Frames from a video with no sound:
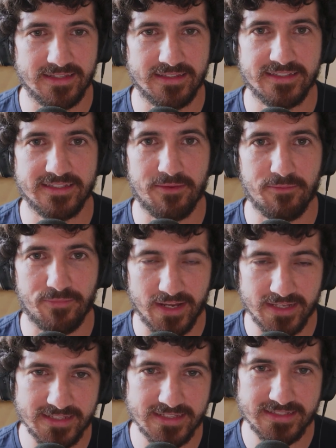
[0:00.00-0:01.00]
design
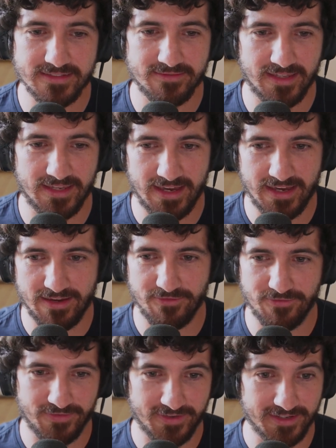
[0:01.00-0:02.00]
practice. They
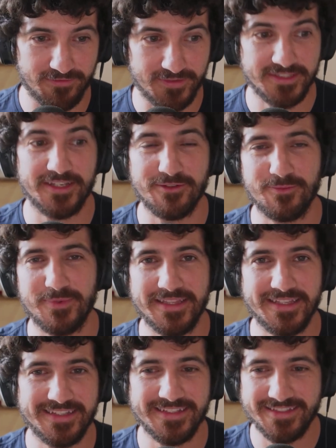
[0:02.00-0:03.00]
have physical
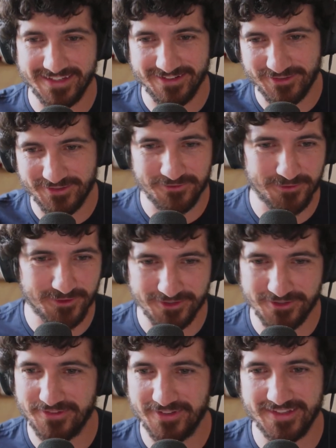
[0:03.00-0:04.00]
buildings out in the
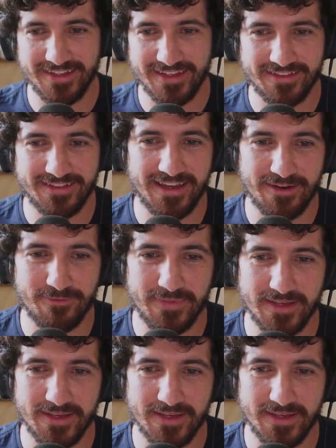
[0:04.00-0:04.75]
world and that they have